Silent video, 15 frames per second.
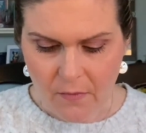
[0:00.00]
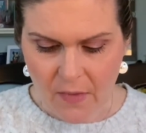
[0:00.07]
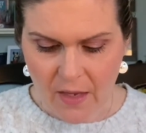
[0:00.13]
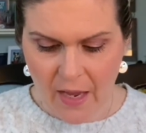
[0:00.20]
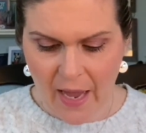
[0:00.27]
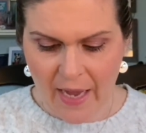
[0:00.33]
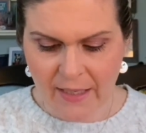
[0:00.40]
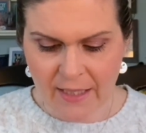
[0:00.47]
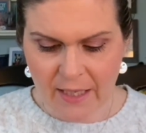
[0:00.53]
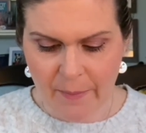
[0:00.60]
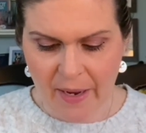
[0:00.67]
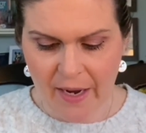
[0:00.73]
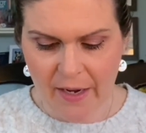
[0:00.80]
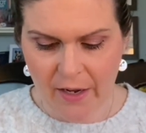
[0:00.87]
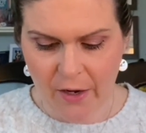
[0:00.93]

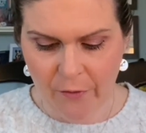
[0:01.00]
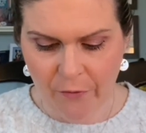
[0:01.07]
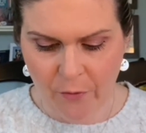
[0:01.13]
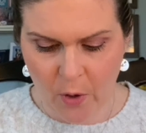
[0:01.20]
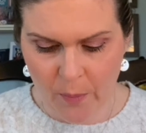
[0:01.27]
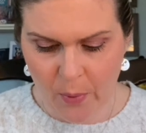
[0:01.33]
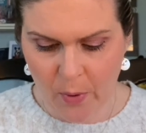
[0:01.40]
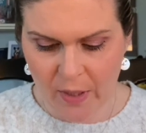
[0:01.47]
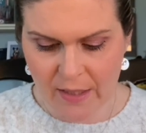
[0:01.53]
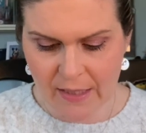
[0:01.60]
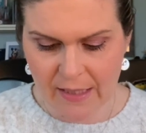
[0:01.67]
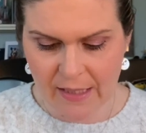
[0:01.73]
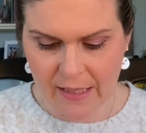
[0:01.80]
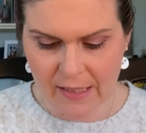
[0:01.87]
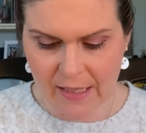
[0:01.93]
Estimated
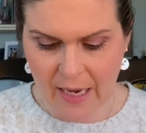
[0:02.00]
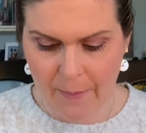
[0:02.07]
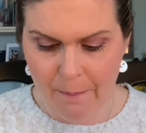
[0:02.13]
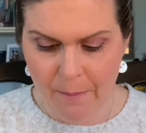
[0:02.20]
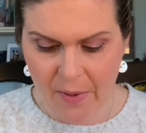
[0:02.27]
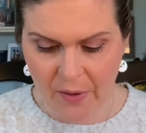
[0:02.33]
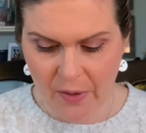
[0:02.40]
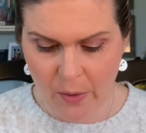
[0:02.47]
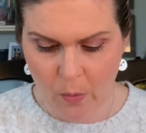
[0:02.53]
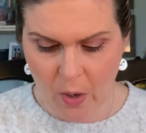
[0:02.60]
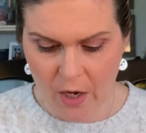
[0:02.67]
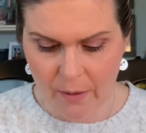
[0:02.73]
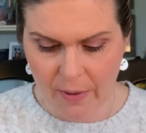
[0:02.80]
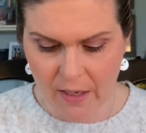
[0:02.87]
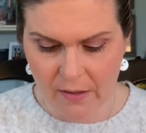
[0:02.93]
4.69 million
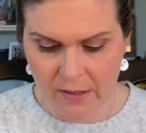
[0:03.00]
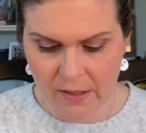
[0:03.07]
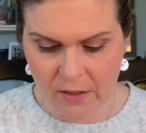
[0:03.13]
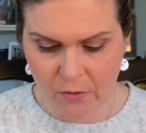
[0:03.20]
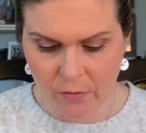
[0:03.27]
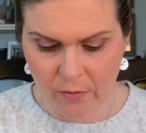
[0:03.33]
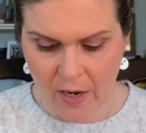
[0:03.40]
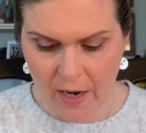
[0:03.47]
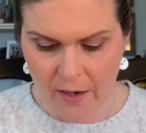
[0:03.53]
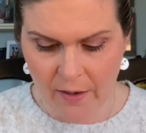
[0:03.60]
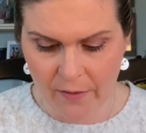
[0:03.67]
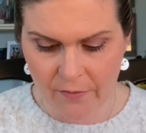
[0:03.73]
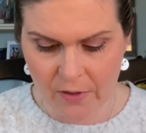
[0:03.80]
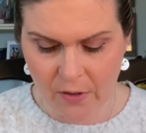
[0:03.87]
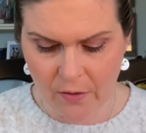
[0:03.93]
water bottles
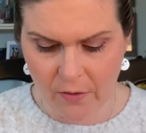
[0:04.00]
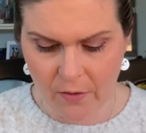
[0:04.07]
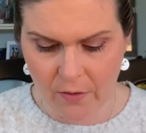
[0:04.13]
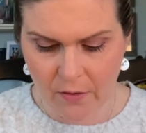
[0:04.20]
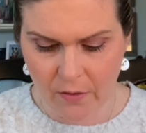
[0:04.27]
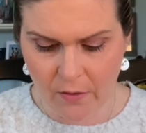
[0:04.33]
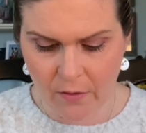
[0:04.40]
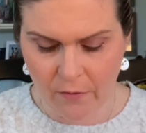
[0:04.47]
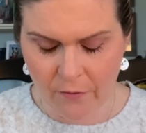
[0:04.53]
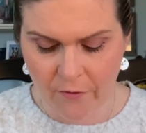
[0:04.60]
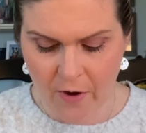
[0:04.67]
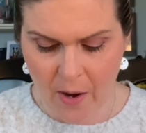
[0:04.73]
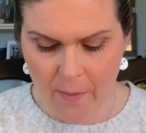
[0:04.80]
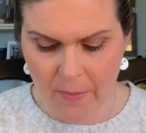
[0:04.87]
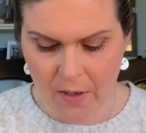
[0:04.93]
derived
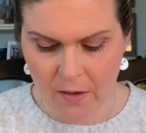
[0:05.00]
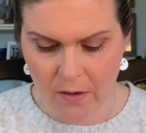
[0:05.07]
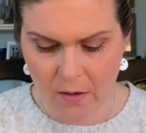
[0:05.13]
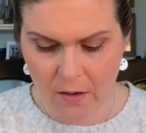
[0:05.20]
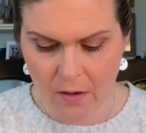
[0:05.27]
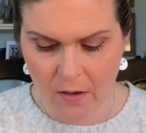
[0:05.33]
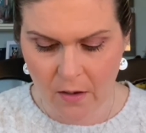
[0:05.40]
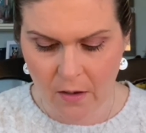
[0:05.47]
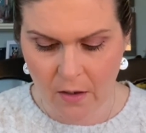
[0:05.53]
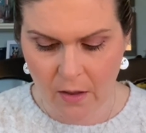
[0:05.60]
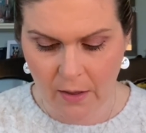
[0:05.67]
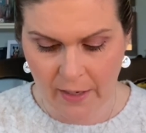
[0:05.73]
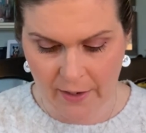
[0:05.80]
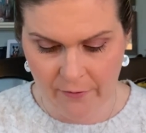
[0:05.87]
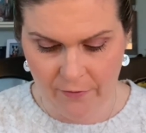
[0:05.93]
from
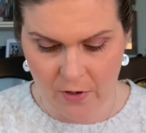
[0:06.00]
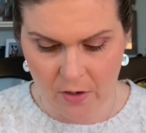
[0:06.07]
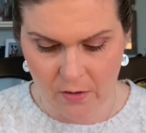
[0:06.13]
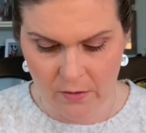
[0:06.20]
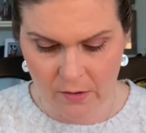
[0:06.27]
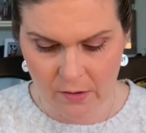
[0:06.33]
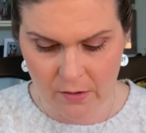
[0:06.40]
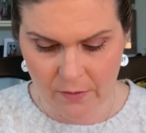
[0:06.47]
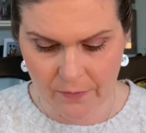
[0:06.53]
landfalls.